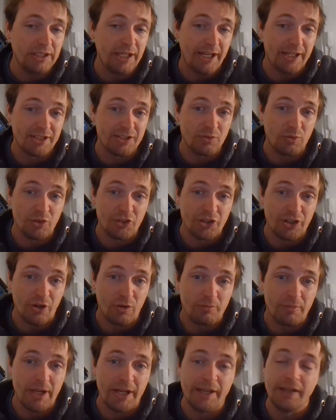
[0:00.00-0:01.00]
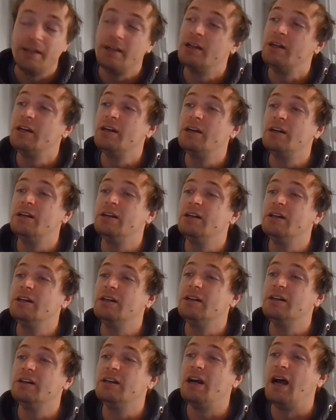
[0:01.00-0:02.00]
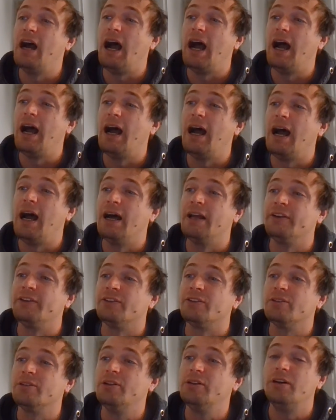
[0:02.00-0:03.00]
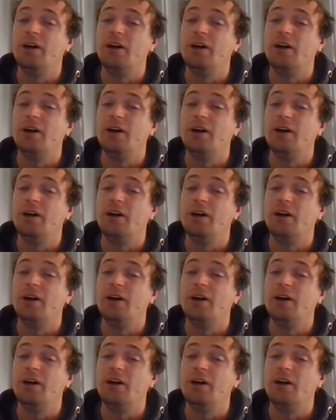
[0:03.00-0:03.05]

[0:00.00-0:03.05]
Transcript: here's the one she got me and